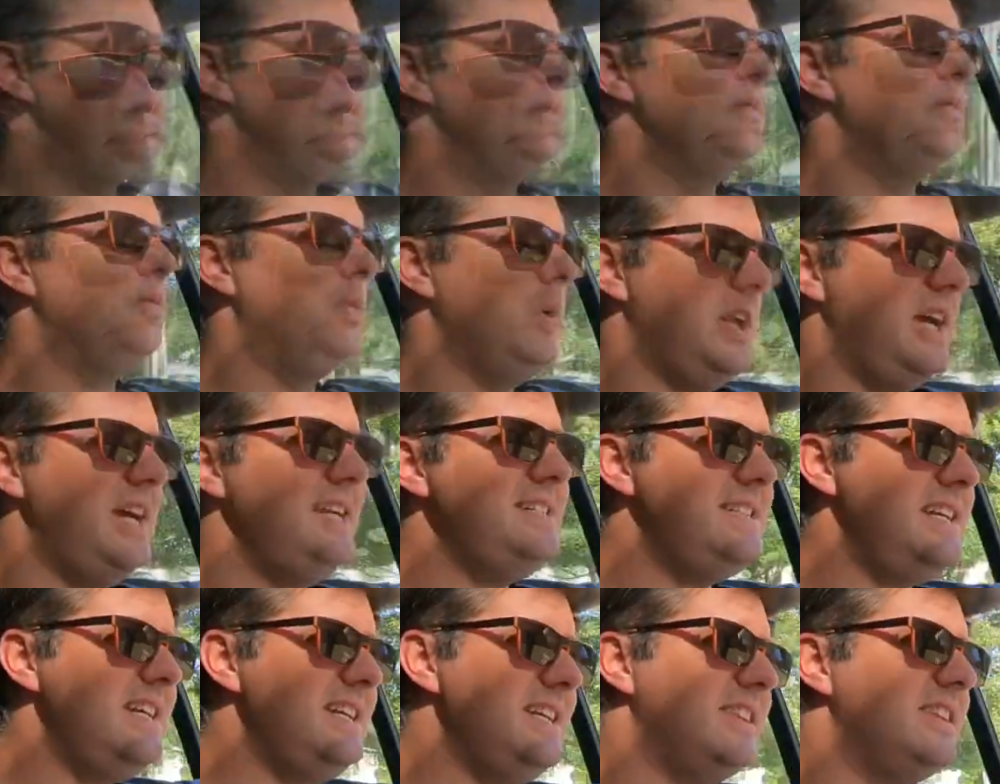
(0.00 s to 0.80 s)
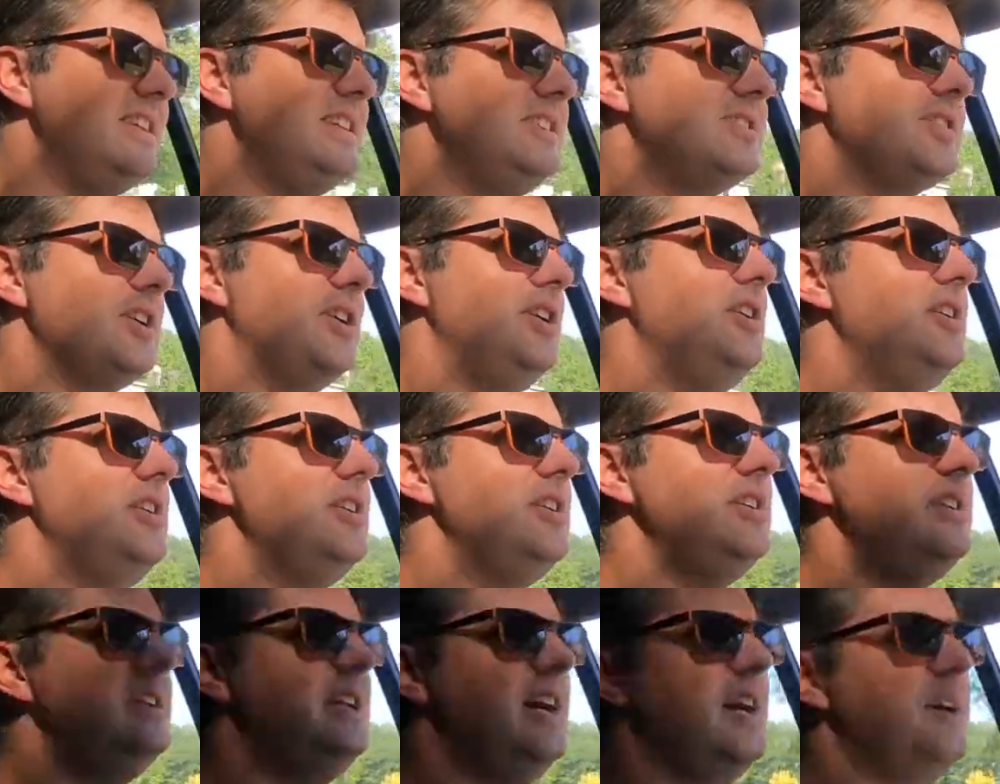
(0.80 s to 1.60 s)
Would I take this
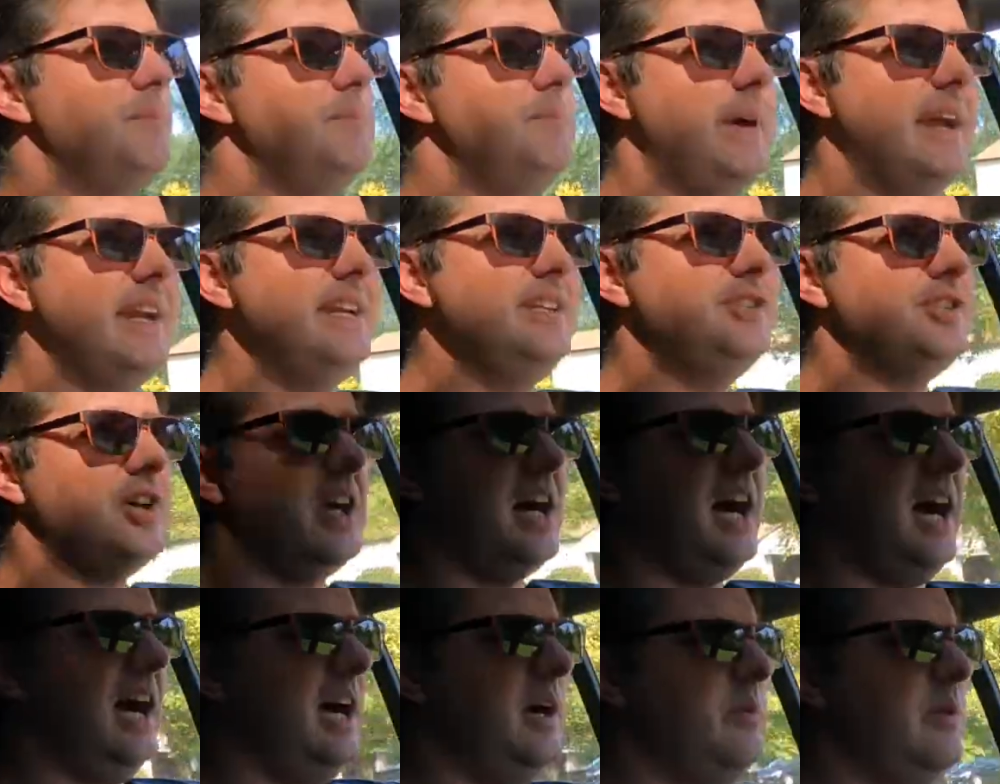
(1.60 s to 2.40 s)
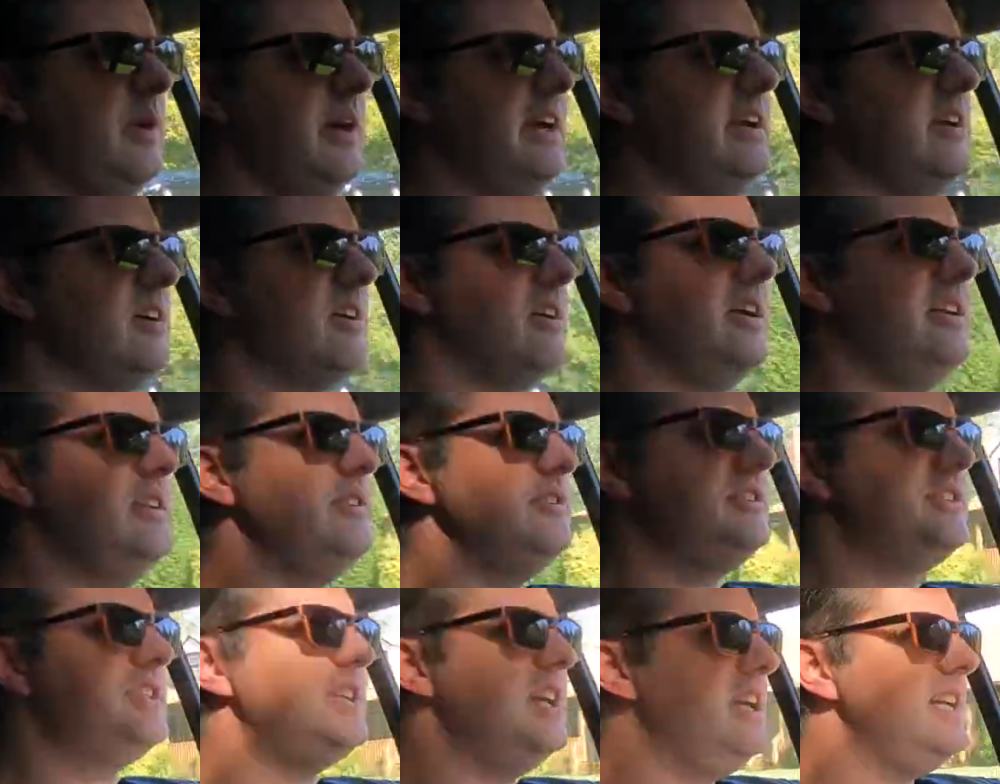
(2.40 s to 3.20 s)
on a major highway or
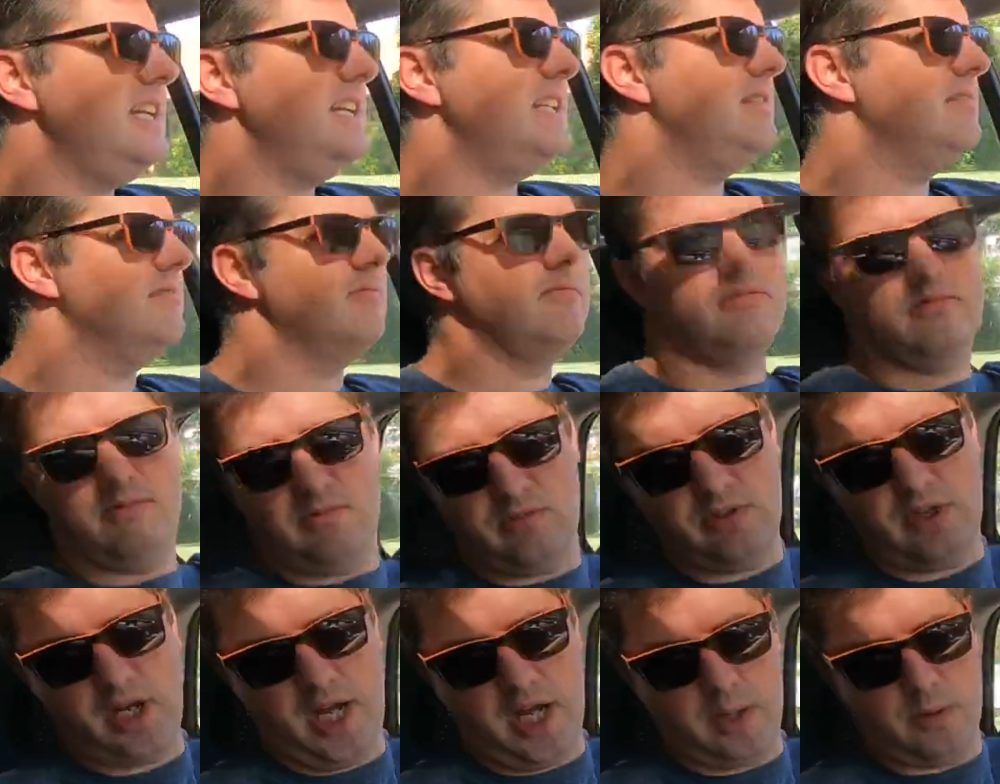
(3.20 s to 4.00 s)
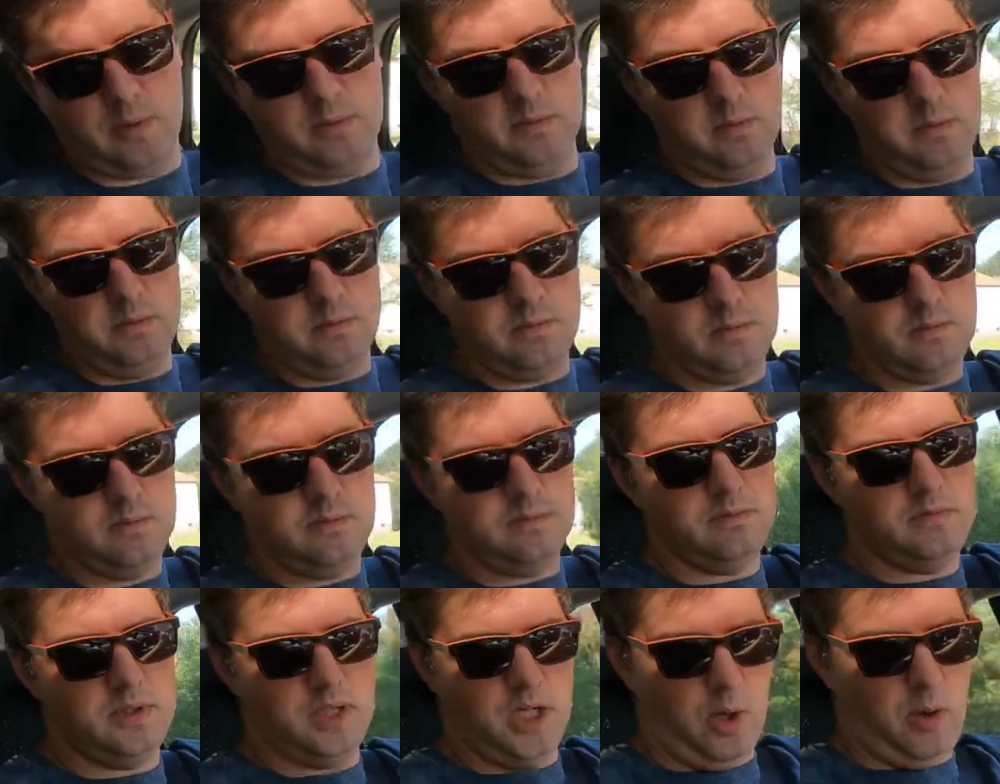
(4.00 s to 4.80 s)
interstate? No.
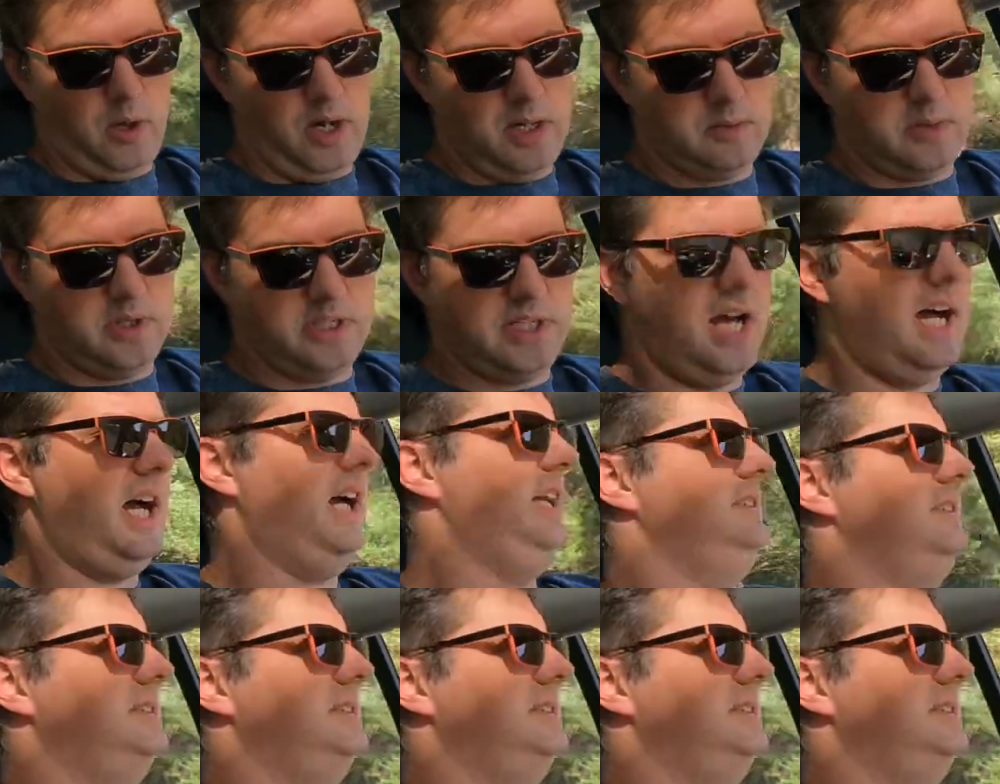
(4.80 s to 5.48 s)
No, I would not.